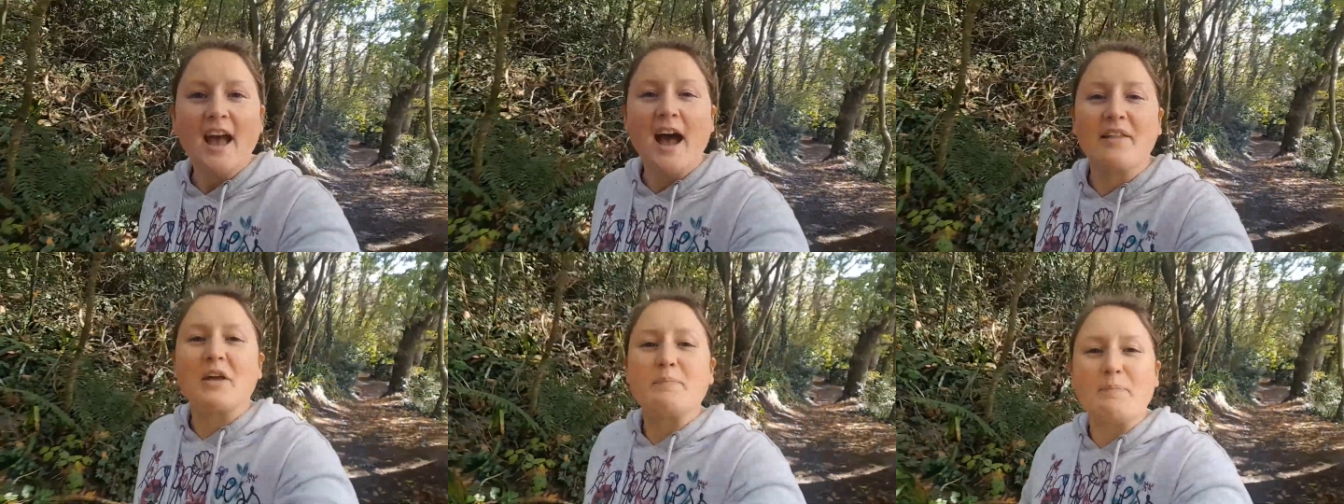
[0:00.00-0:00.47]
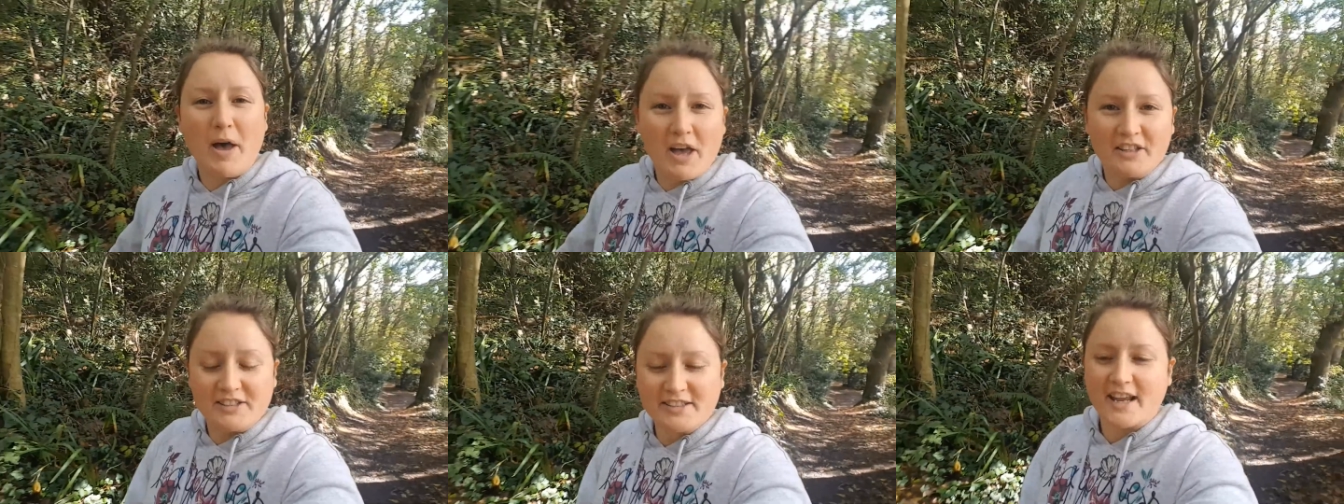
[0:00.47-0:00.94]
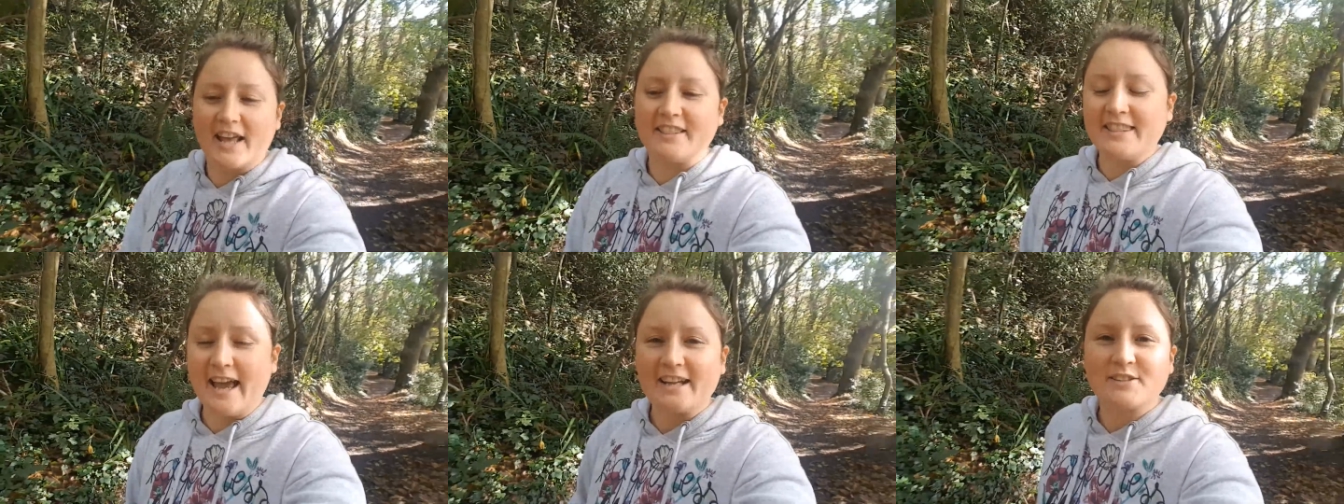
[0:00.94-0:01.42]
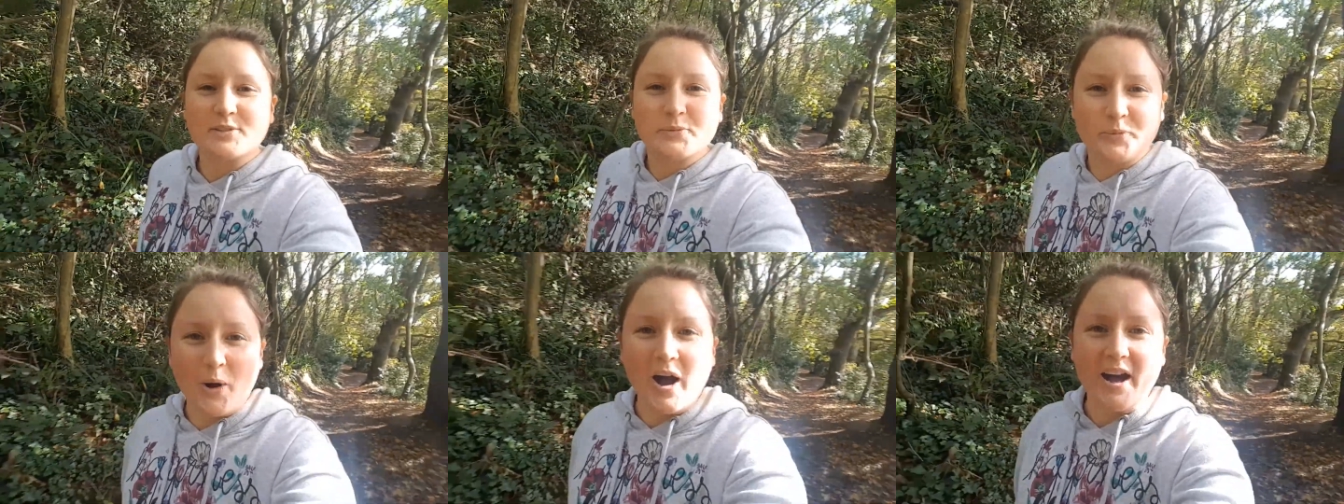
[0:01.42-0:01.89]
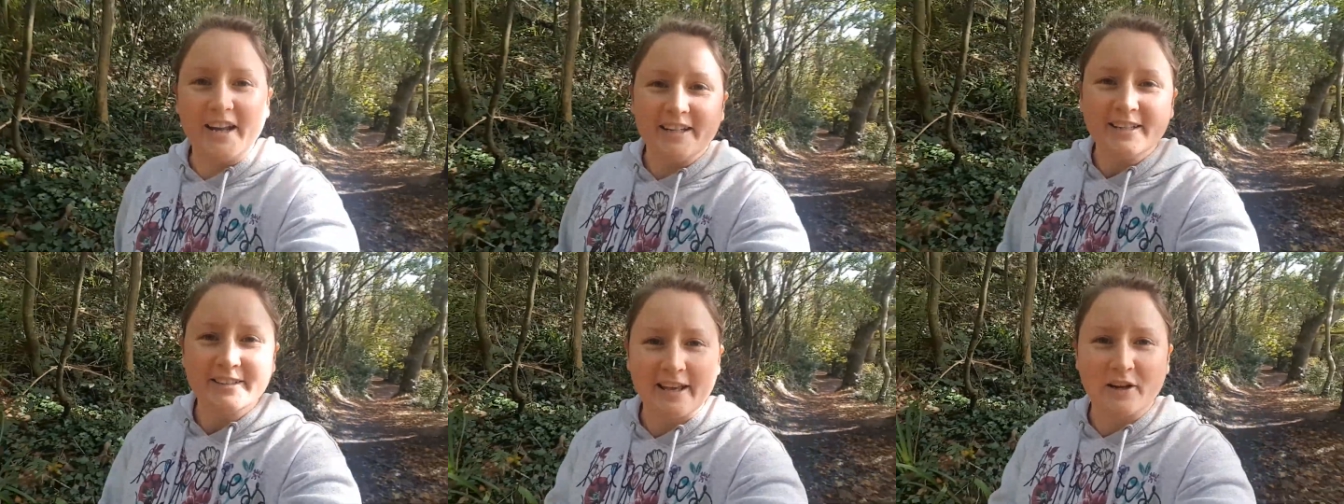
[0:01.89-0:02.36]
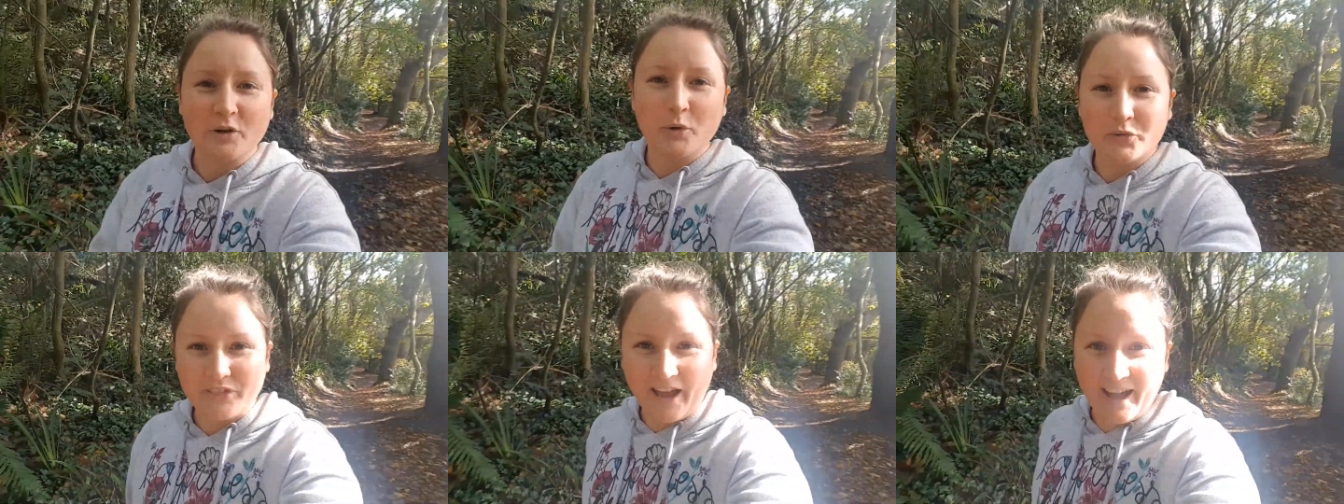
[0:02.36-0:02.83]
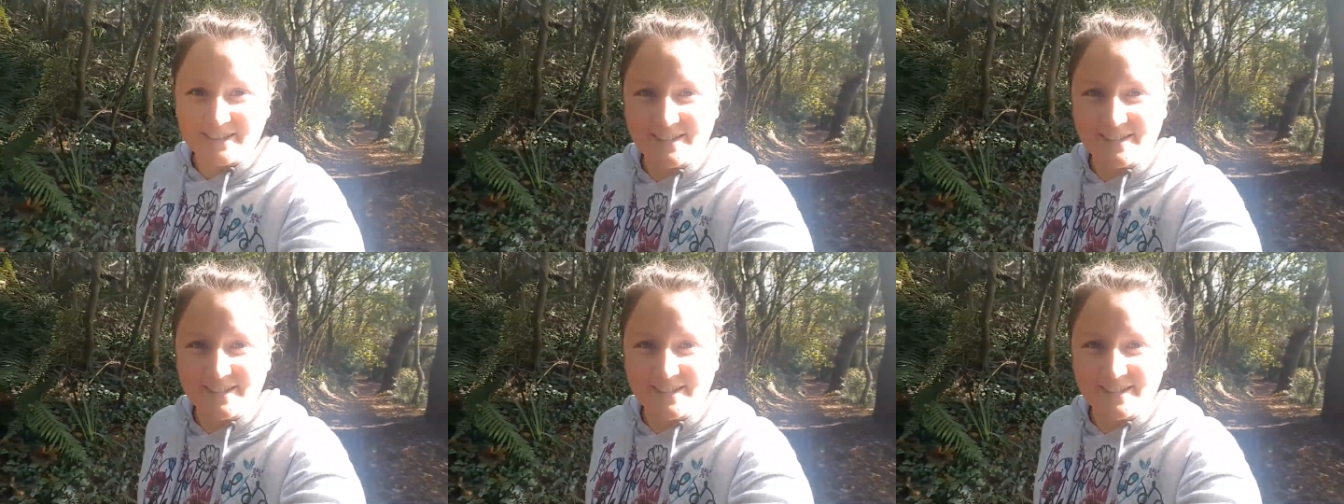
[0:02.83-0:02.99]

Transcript: and they burnt, and that's why they're called that.